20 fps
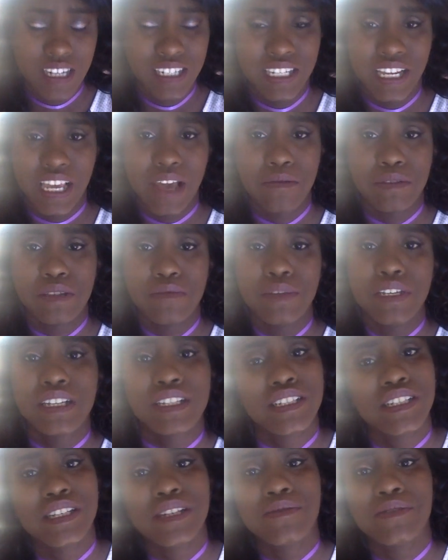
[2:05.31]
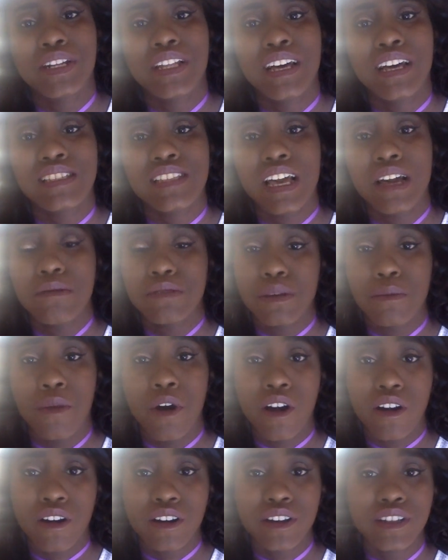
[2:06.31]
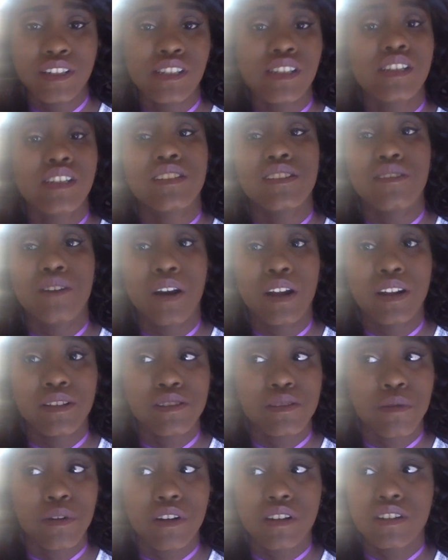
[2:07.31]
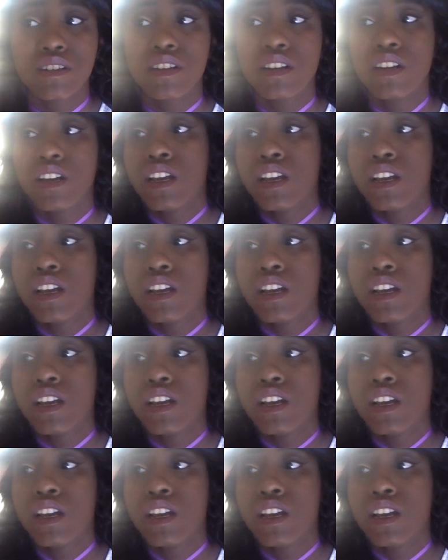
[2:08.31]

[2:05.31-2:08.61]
then she gave it to me because she didn't realize that it was a marker. And she doesn't know how to use a marker.